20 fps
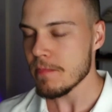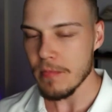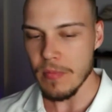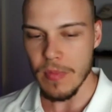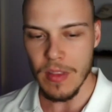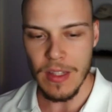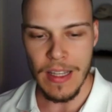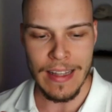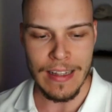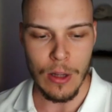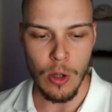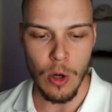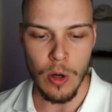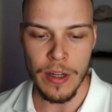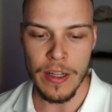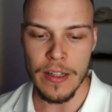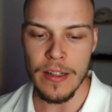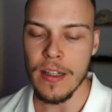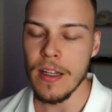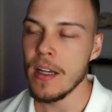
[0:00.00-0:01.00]
and
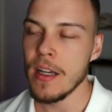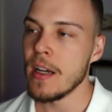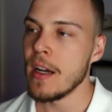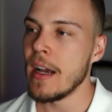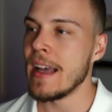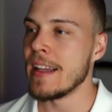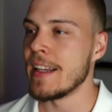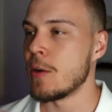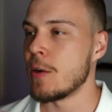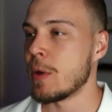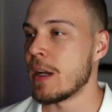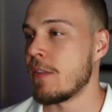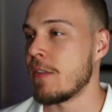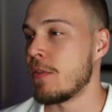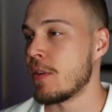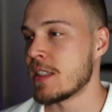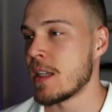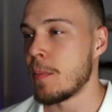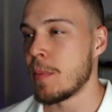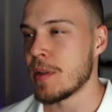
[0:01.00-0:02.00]
login. And then we have, for
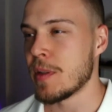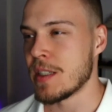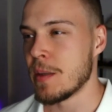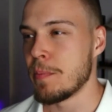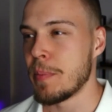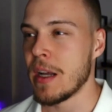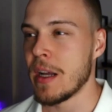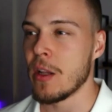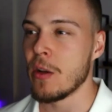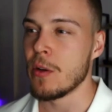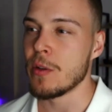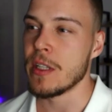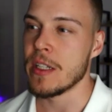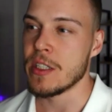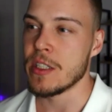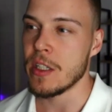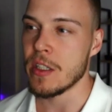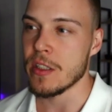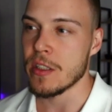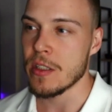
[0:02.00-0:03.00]
example, Tempello that
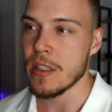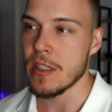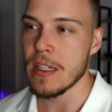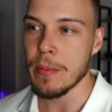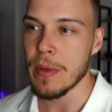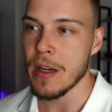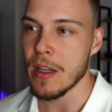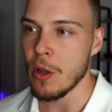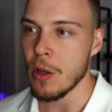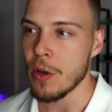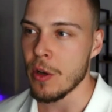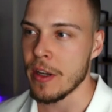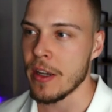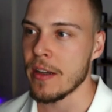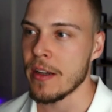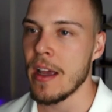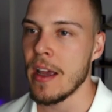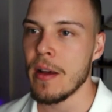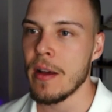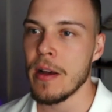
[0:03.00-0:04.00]
does email
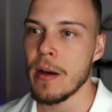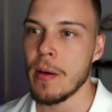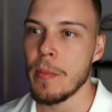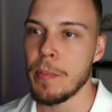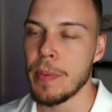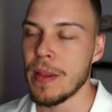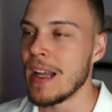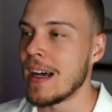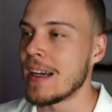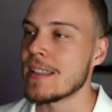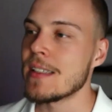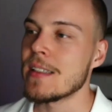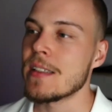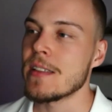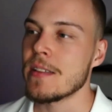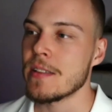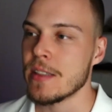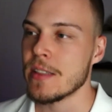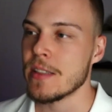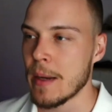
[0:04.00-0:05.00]
login plus
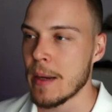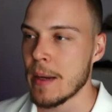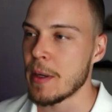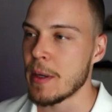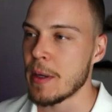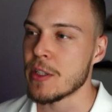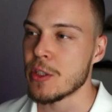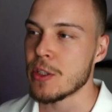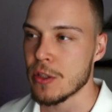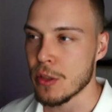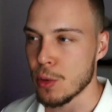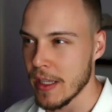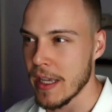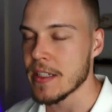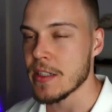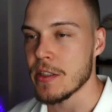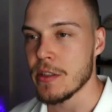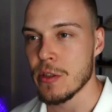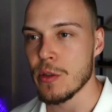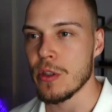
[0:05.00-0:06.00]
time entries related
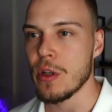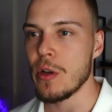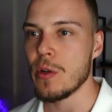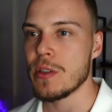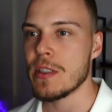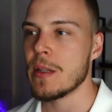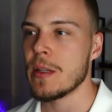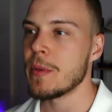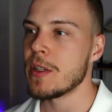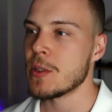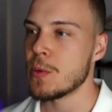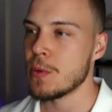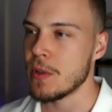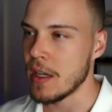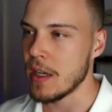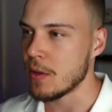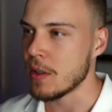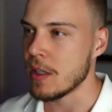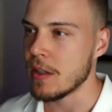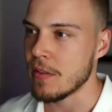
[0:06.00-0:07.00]
to those emails
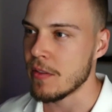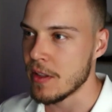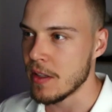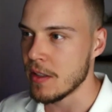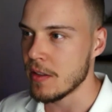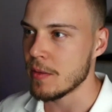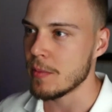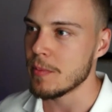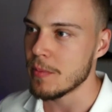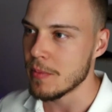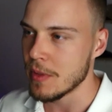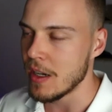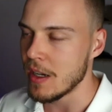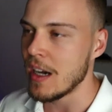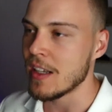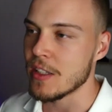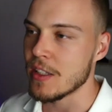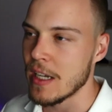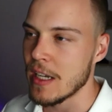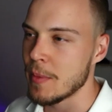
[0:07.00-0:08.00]
without kind of with the
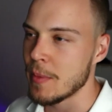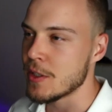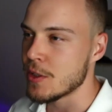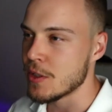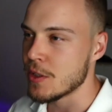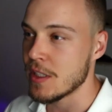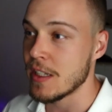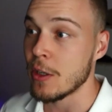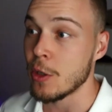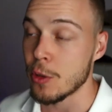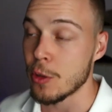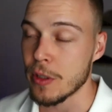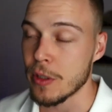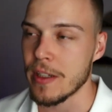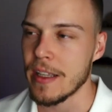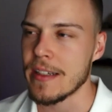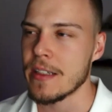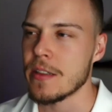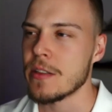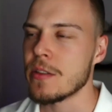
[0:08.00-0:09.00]
other time entries that are not
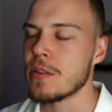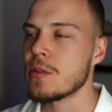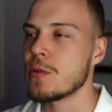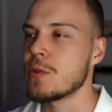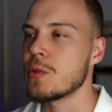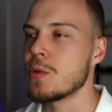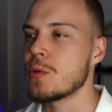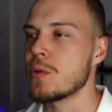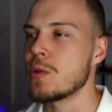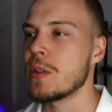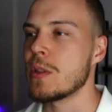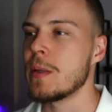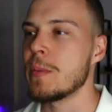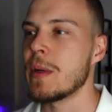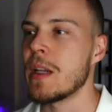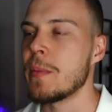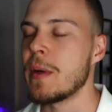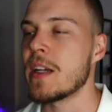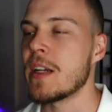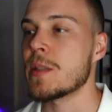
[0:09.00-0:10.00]
related to
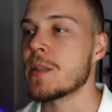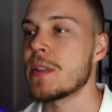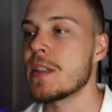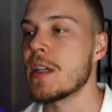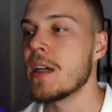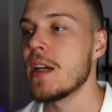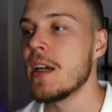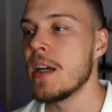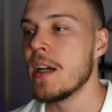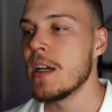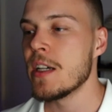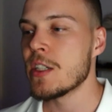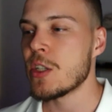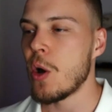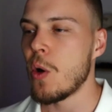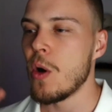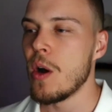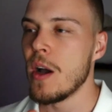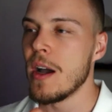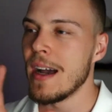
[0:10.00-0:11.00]
email management.
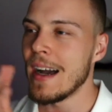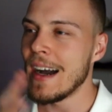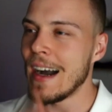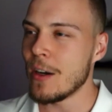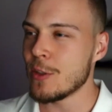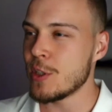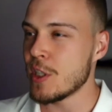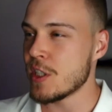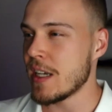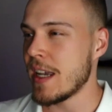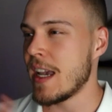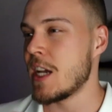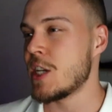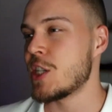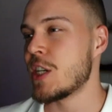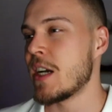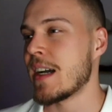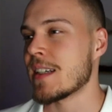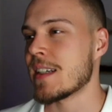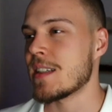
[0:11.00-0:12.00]
So how does
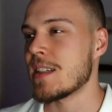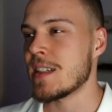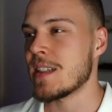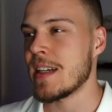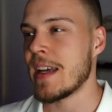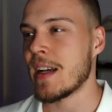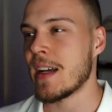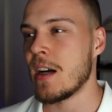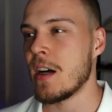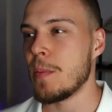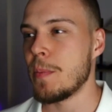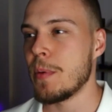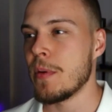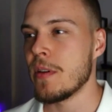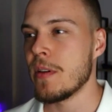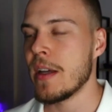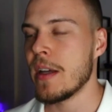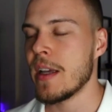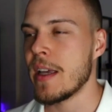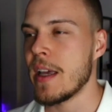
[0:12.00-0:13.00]
Ajax stack up
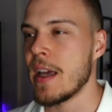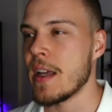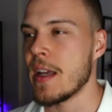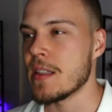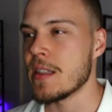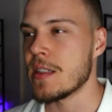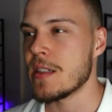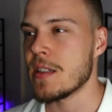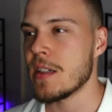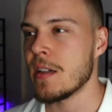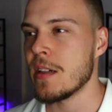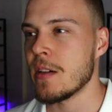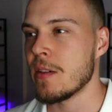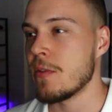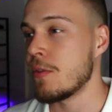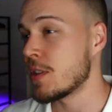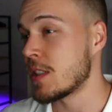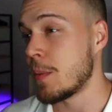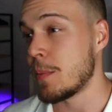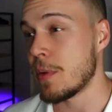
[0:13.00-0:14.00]
against, for
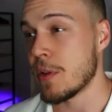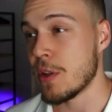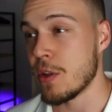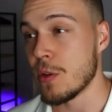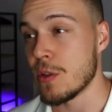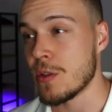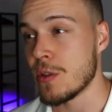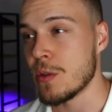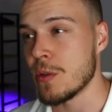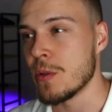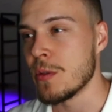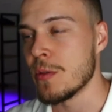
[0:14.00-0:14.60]
example, those two?